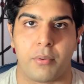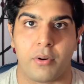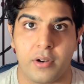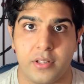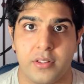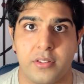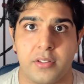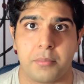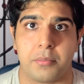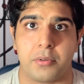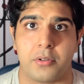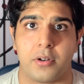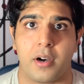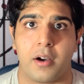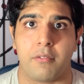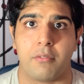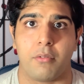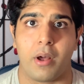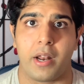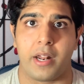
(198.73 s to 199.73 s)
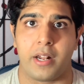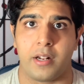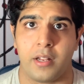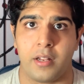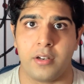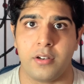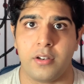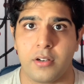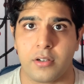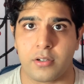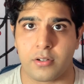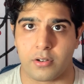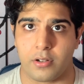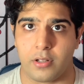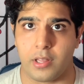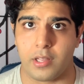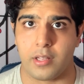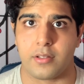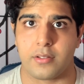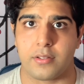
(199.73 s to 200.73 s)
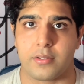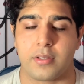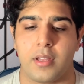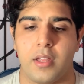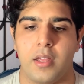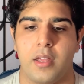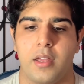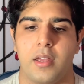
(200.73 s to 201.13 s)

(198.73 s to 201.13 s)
principle of what an integral is